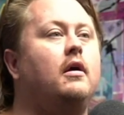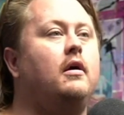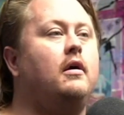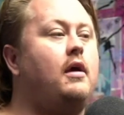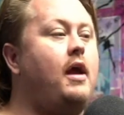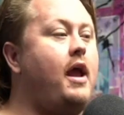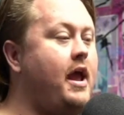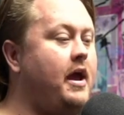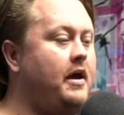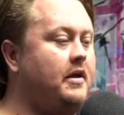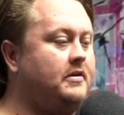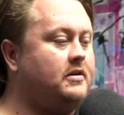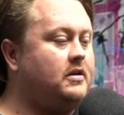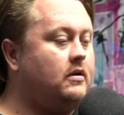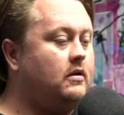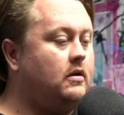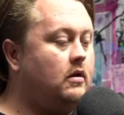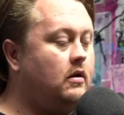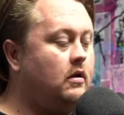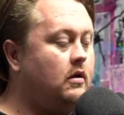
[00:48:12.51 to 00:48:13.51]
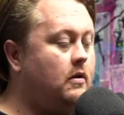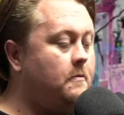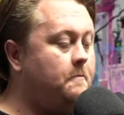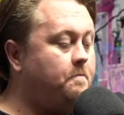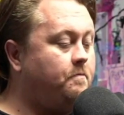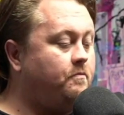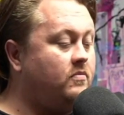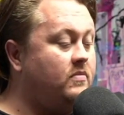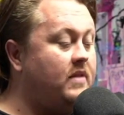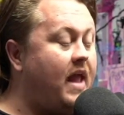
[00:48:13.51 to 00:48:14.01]
And
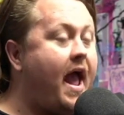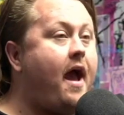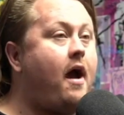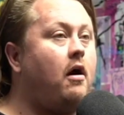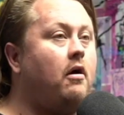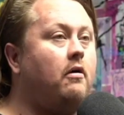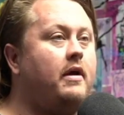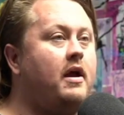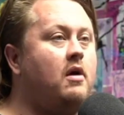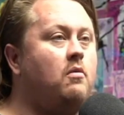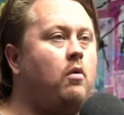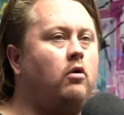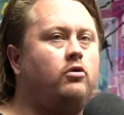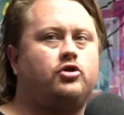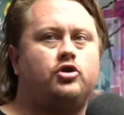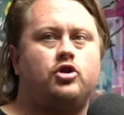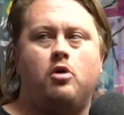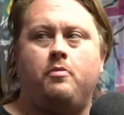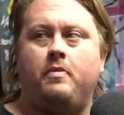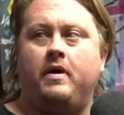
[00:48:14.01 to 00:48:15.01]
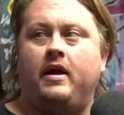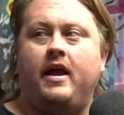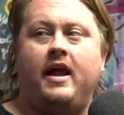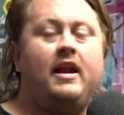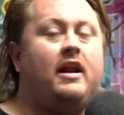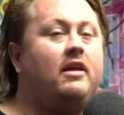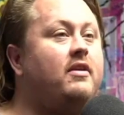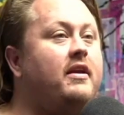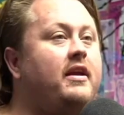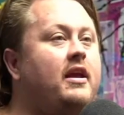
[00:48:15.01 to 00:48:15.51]
now it won't show me
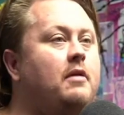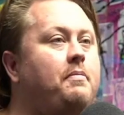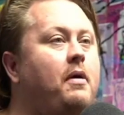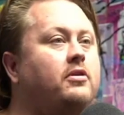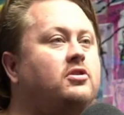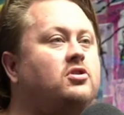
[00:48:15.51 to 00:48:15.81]
anything he posts.